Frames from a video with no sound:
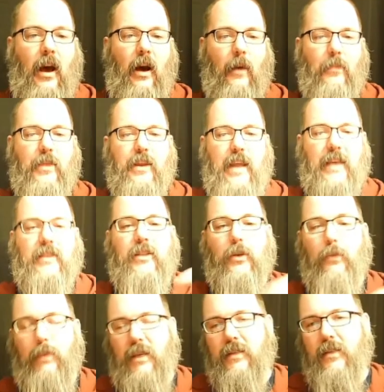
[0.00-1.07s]
The next two
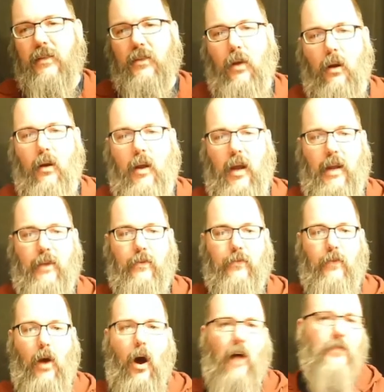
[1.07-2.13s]
pieces are kind of
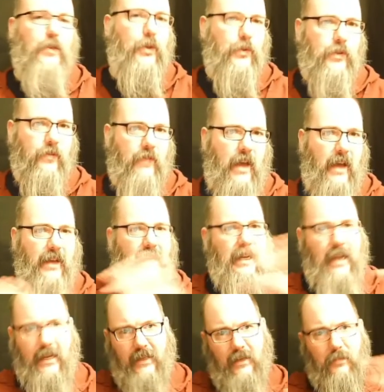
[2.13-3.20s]
offshoots of that,
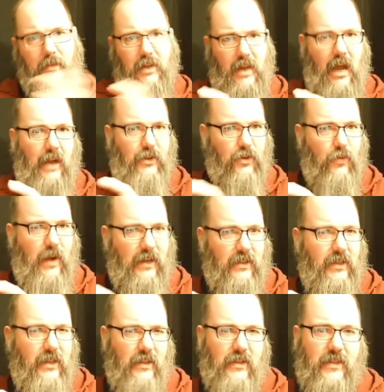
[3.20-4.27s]
connected but not
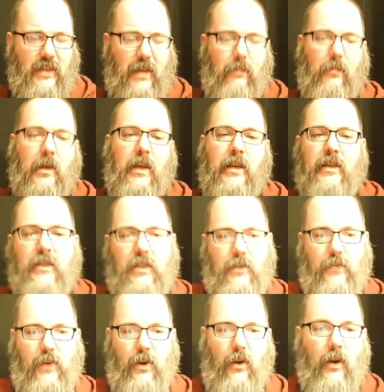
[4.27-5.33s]
directly in the same
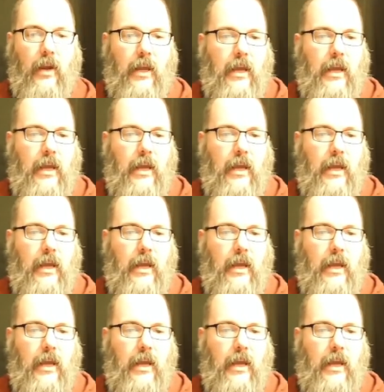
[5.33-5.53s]
sphere.